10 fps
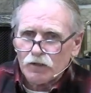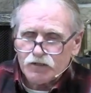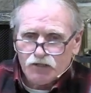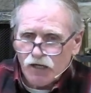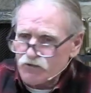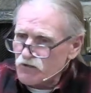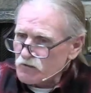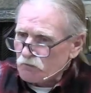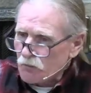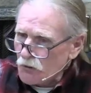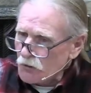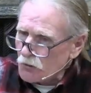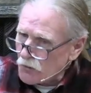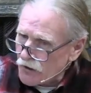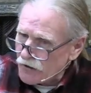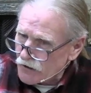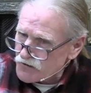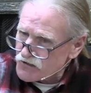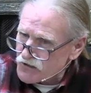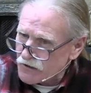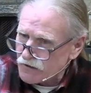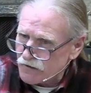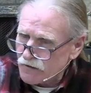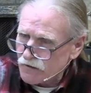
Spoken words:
He's not just put away our sin.